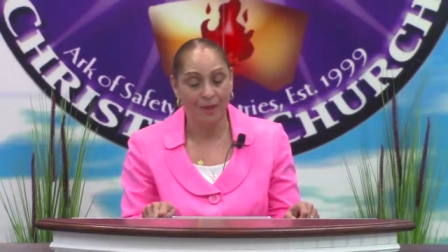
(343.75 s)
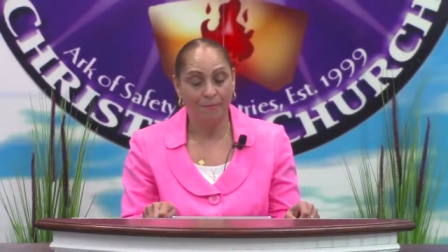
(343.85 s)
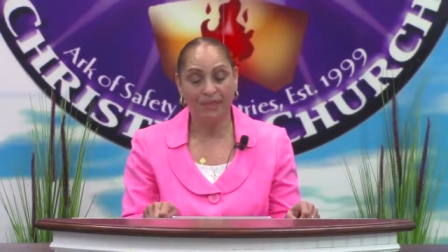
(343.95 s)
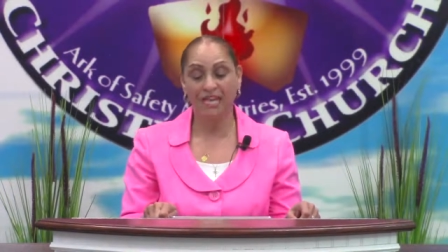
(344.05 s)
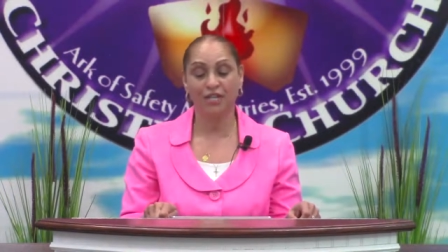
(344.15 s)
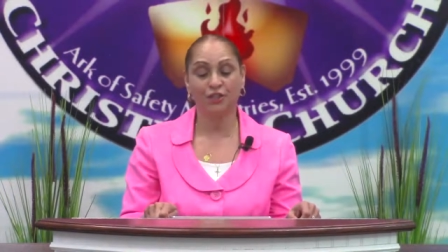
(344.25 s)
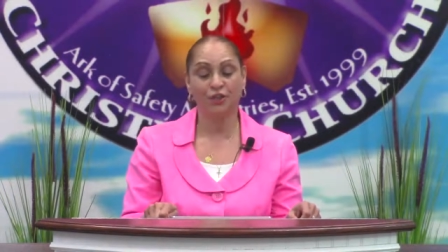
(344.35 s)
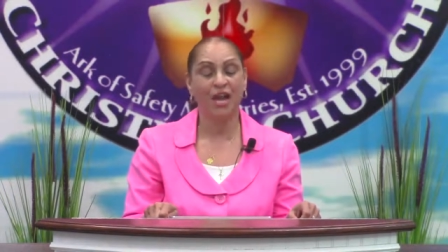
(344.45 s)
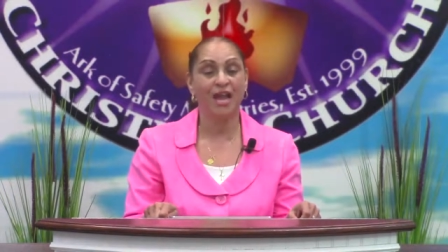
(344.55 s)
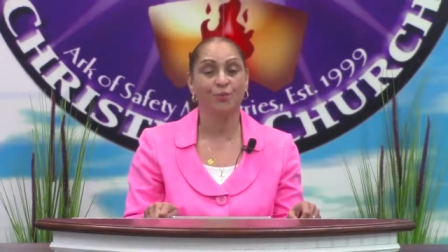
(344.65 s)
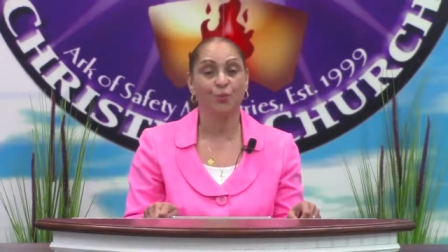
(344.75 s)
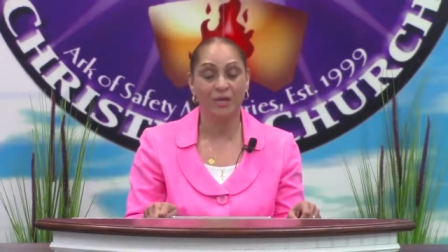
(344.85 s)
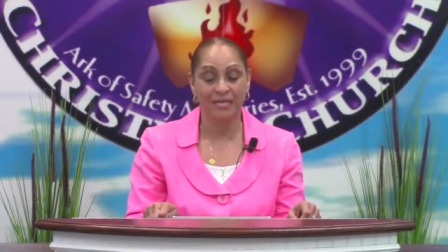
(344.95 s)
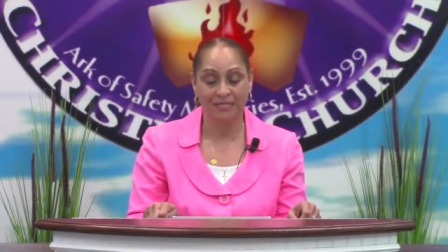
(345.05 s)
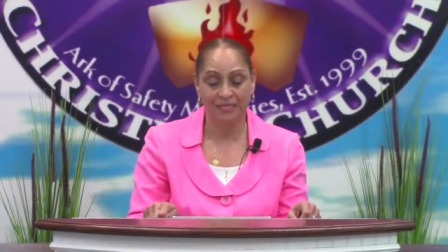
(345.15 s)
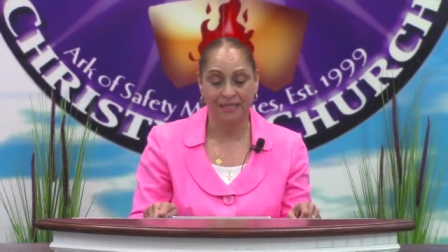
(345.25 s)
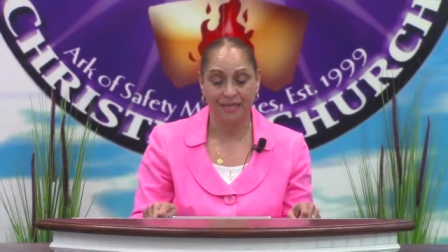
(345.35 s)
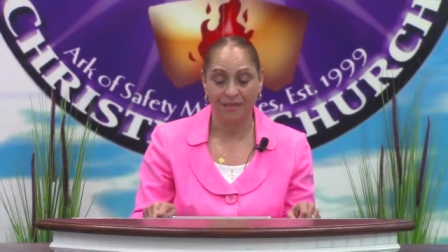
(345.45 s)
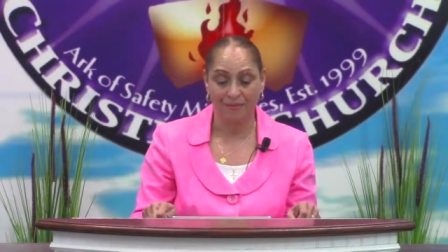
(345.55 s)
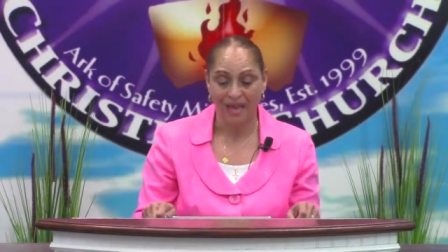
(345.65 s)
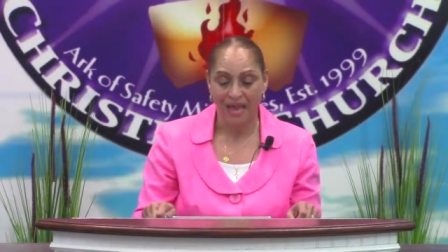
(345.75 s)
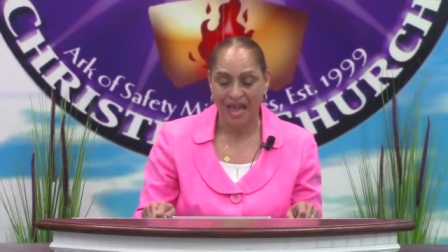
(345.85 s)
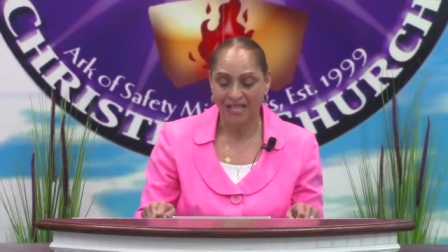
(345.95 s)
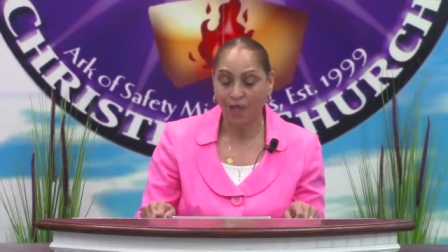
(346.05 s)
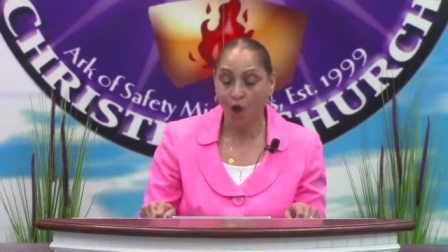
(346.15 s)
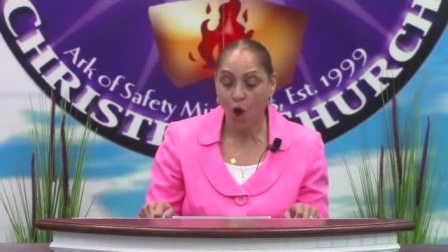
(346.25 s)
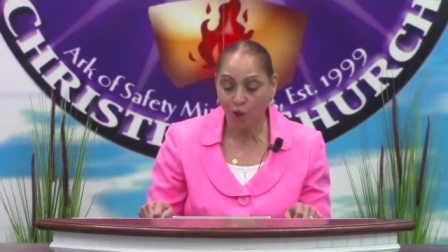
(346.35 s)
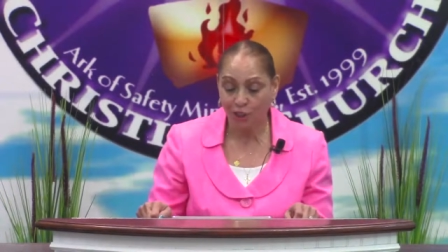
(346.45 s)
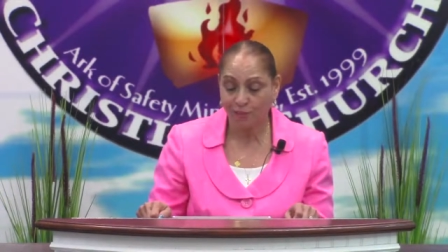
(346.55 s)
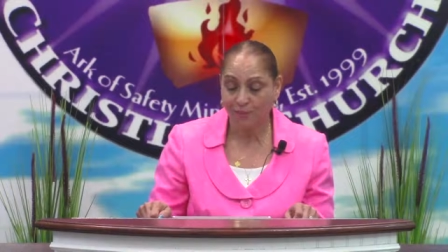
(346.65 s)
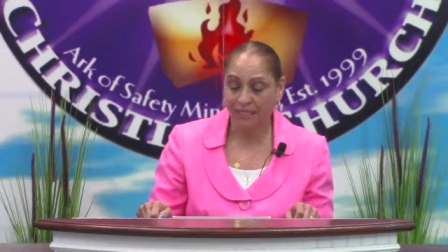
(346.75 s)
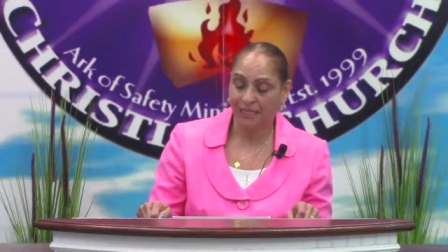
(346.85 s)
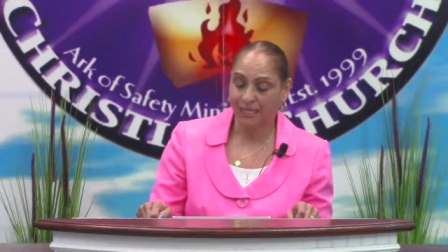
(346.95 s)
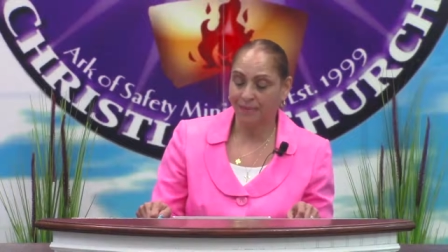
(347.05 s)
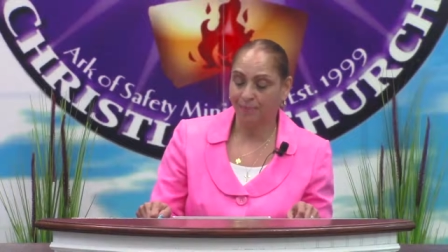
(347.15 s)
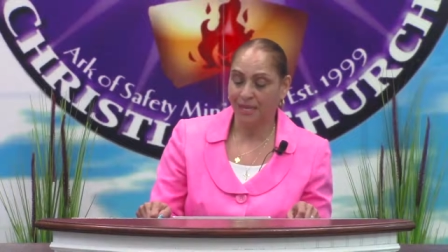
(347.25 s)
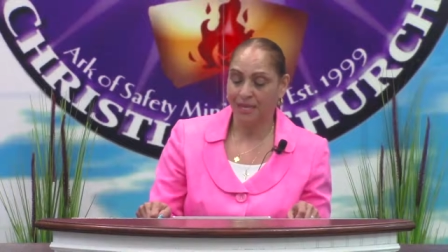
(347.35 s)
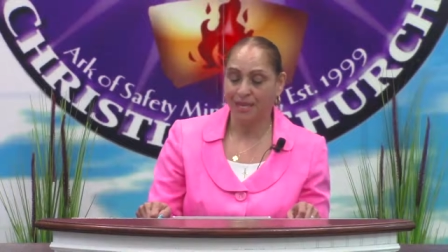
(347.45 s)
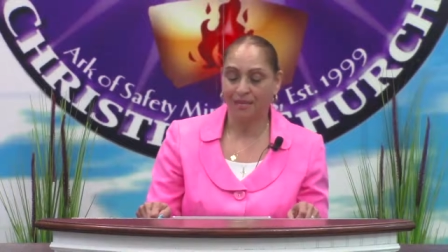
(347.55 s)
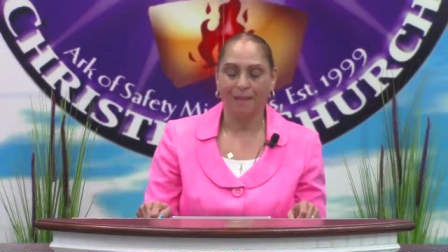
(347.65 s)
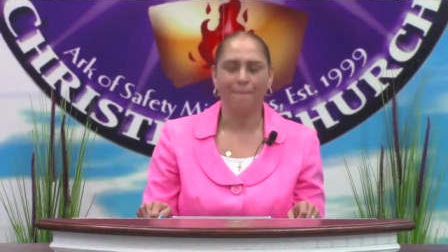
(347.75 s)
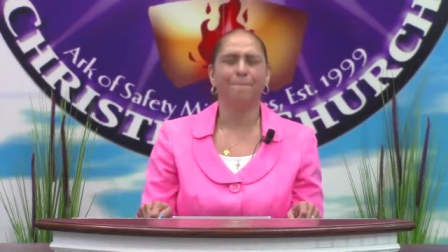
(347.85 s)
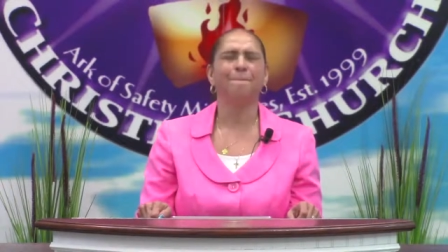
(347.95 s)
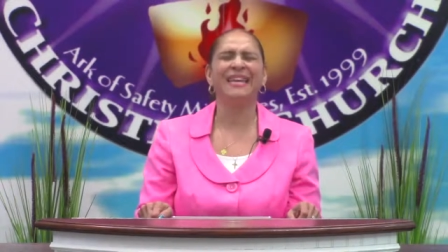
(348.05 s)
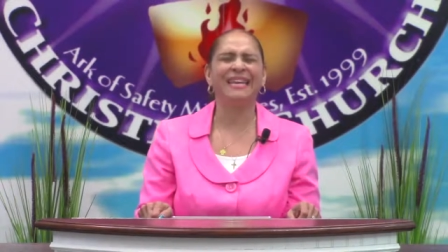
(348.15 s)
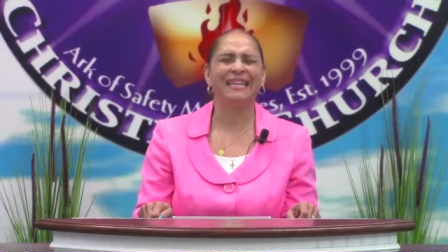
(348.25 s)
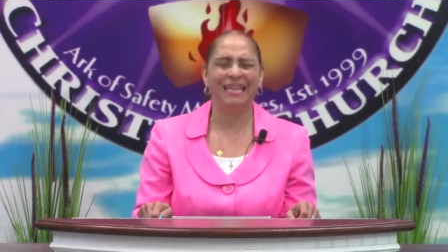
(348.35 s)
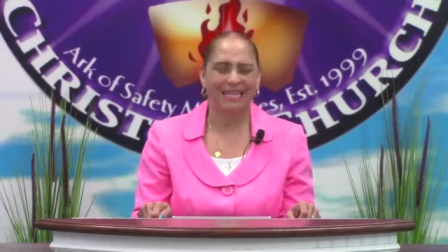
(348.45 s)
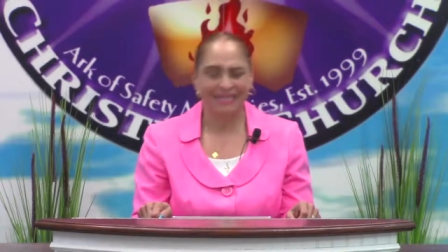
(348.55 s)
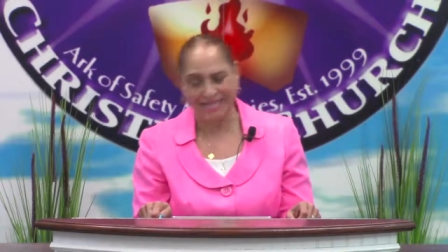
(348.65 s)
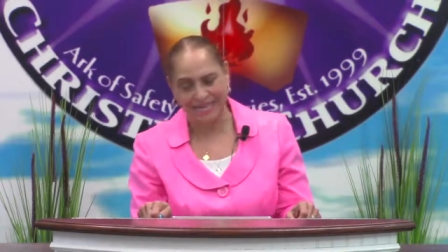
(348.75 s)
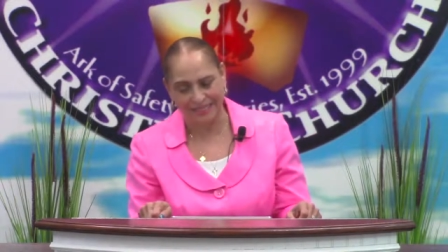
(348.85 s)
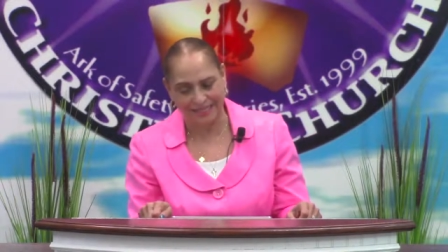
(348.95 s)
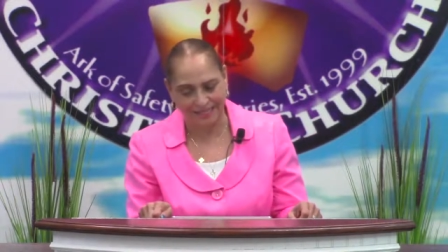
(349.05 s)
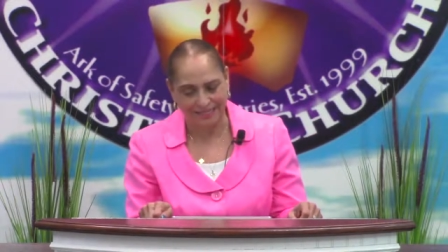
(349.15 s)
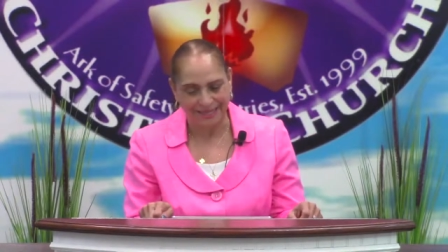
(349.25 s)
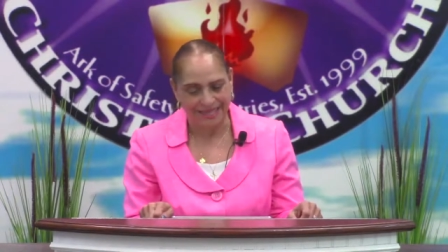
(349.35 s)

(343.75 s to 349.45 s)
pleasure and wisdom as ultimately being meaningless